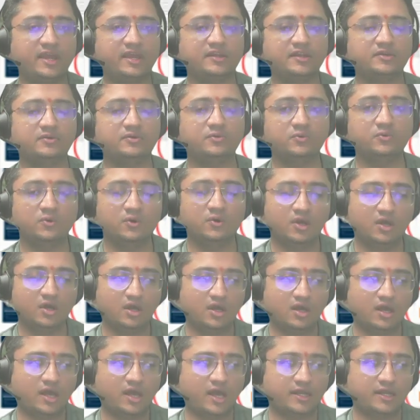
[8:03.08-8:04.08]
you
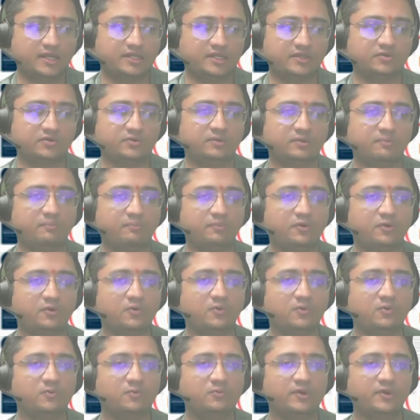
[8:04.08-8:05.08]
need to
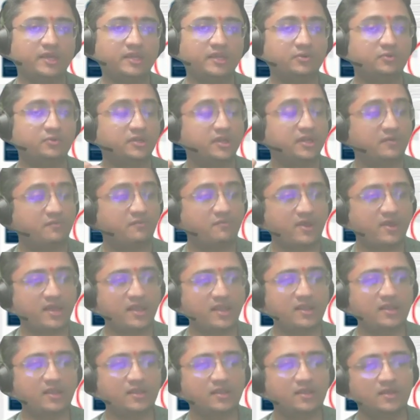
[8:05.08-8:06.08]
improve, where you did
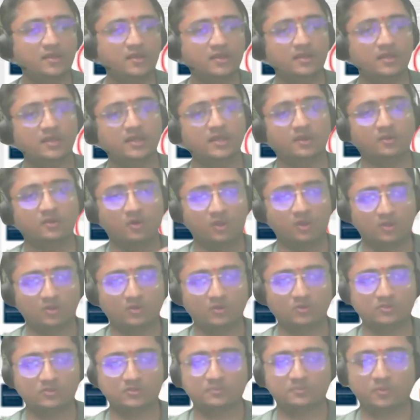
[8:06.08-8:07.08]
well, and all
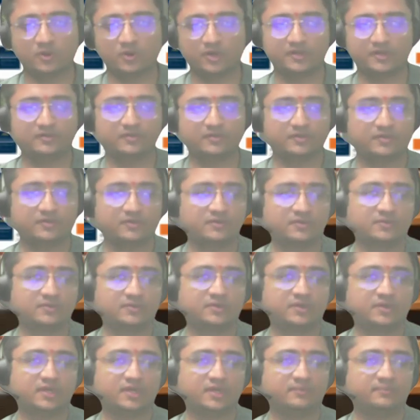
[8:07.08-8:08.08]
those points.
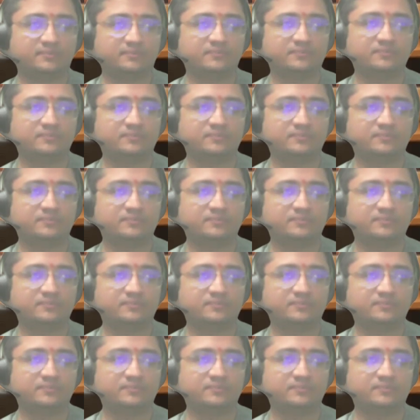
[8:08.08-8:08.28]
Okay.